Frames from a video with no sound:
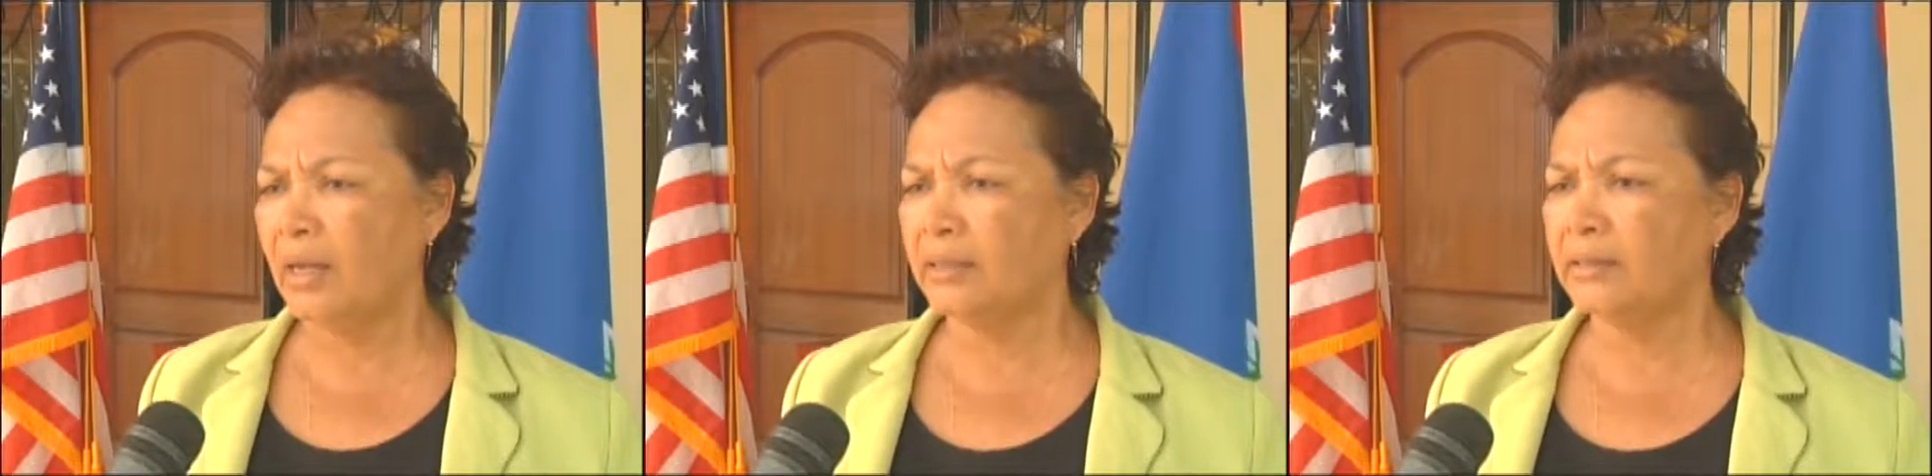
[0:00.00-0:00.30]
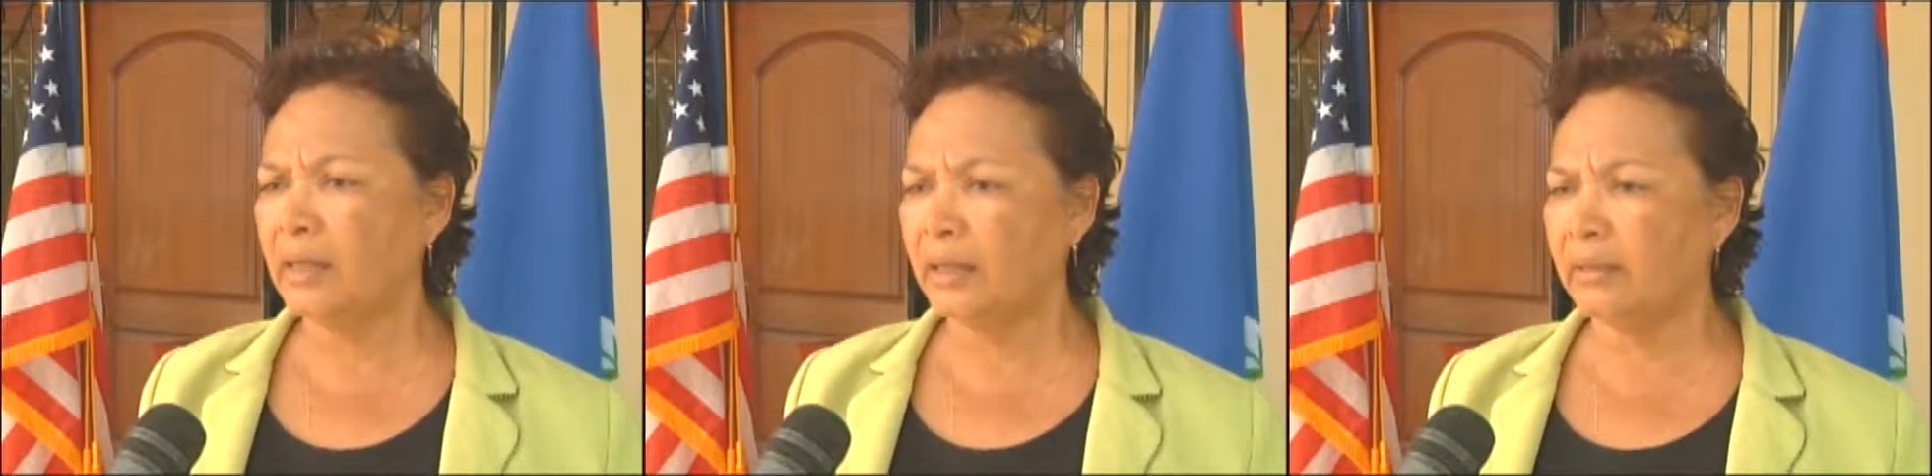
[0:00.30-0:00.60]

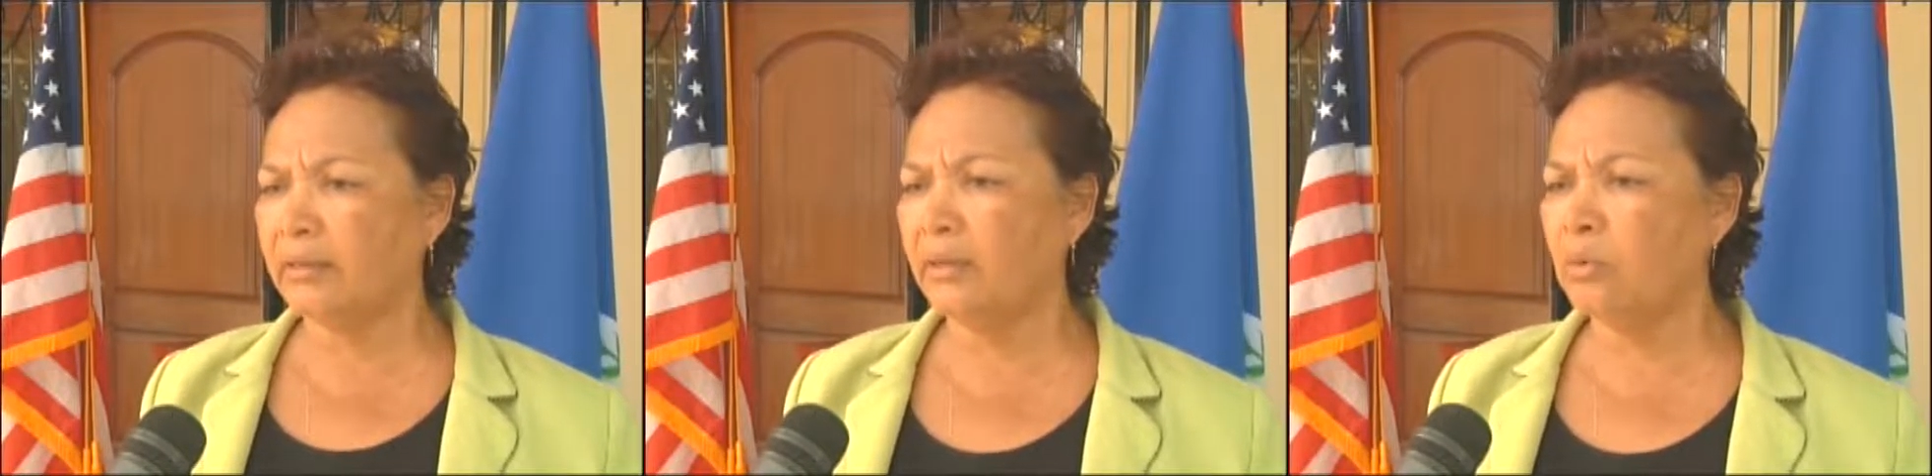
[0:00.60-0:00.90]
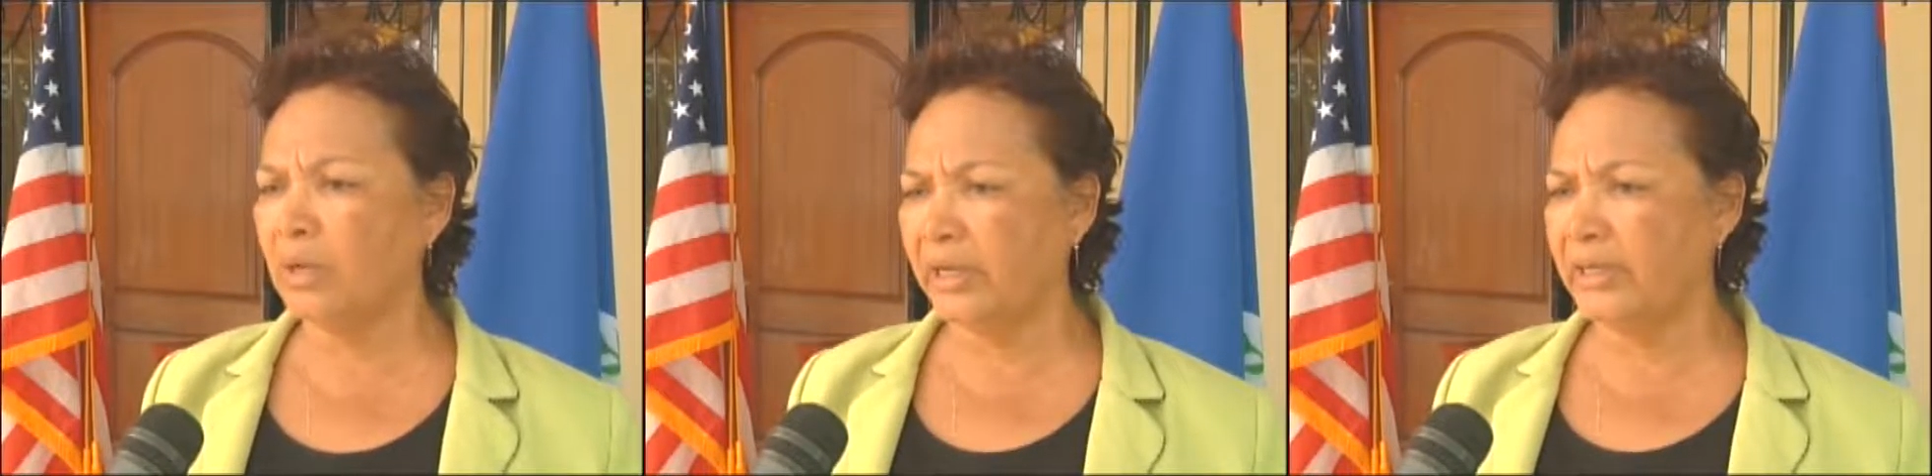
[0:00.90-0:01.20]
And the
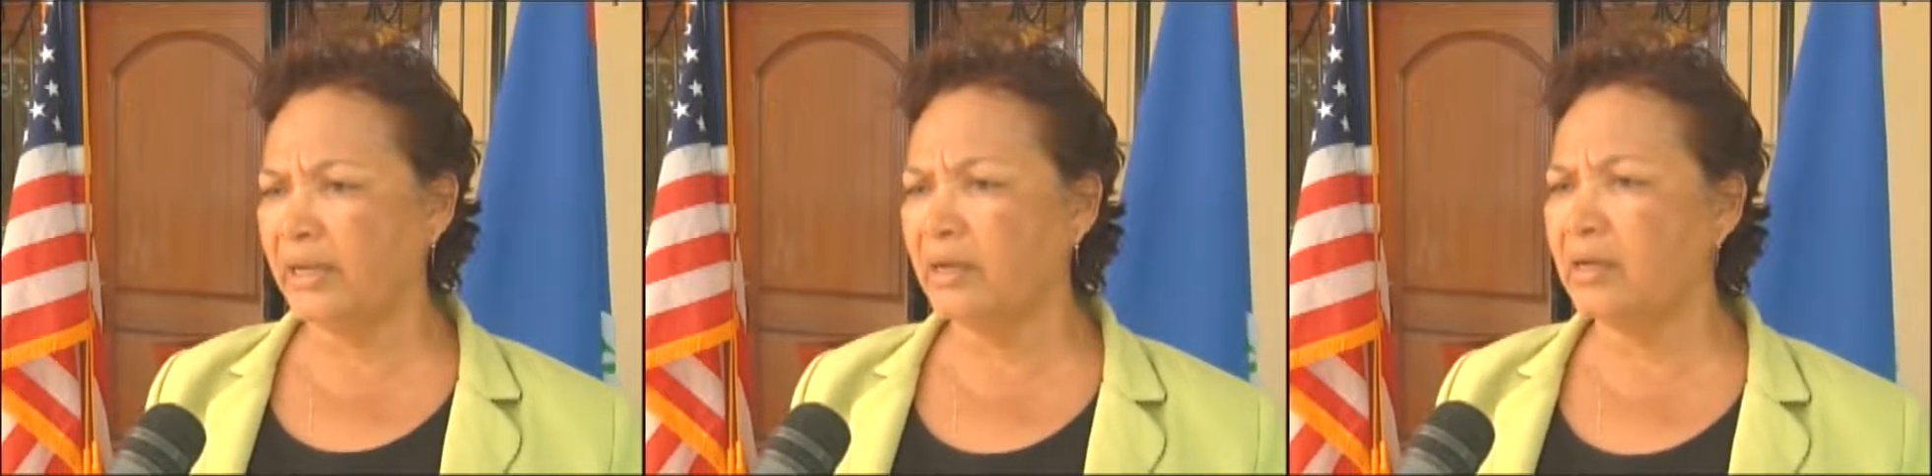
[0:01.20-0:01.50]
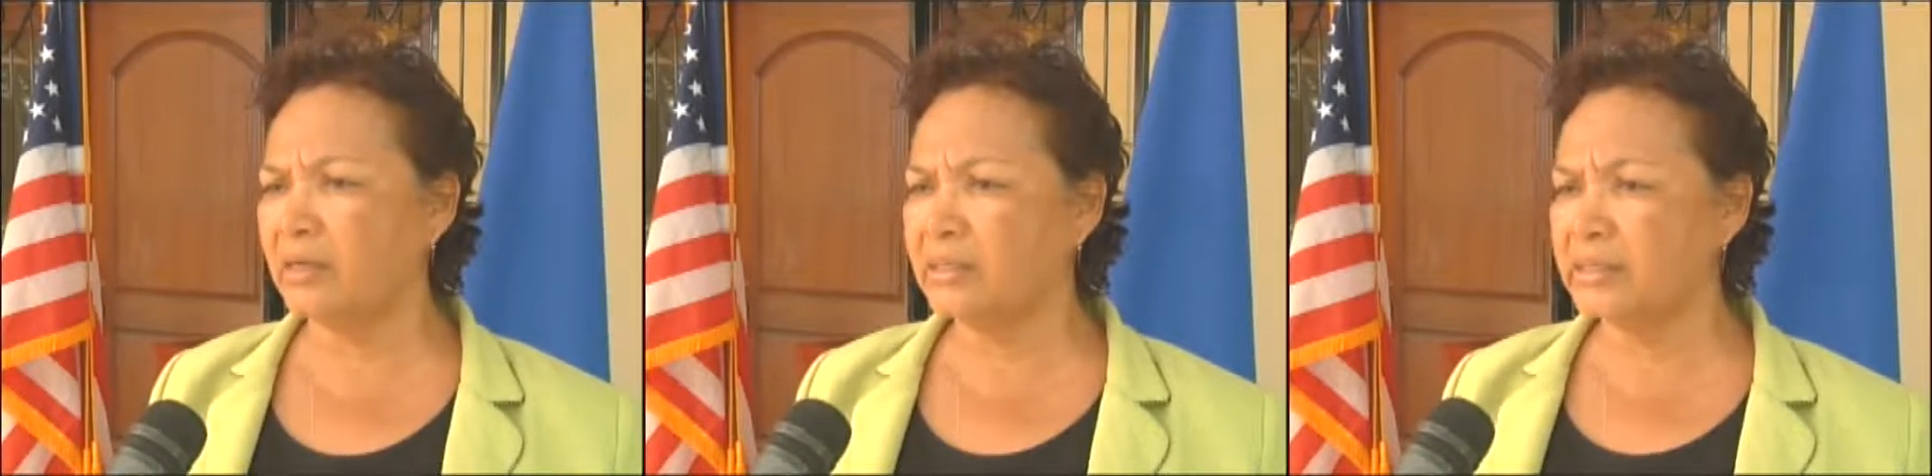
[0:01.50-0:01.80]
whole
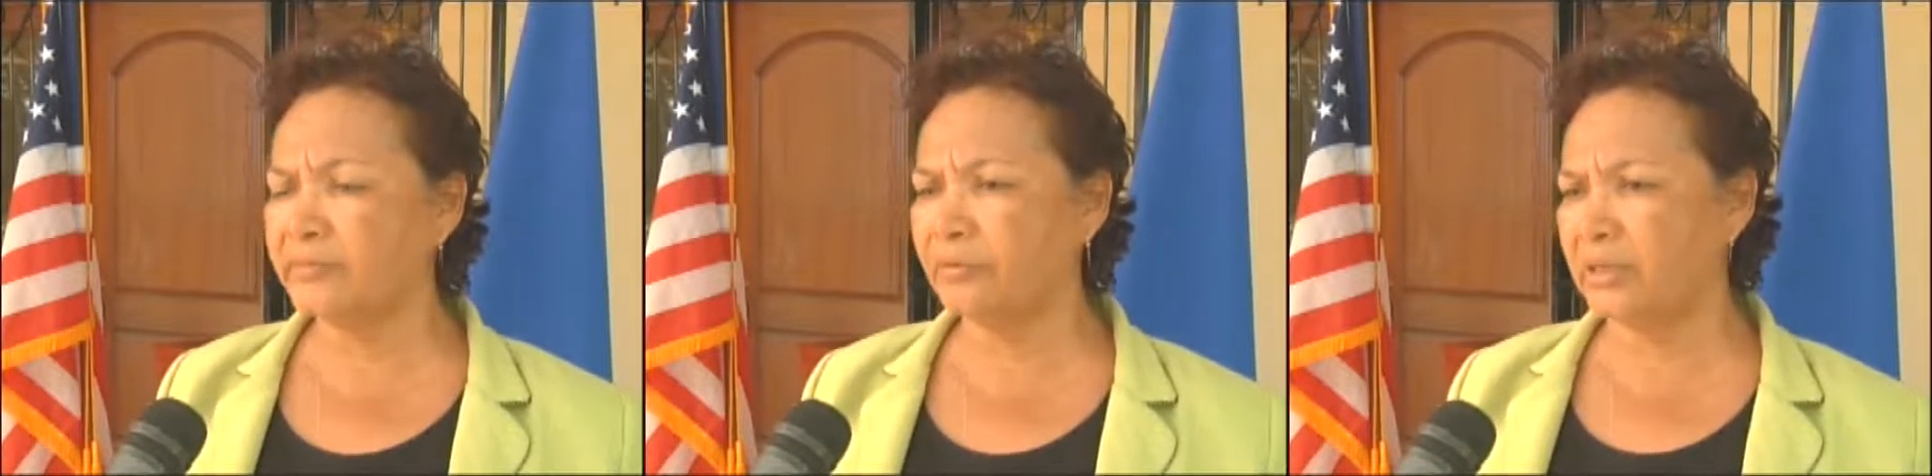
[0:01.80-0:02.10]
idea is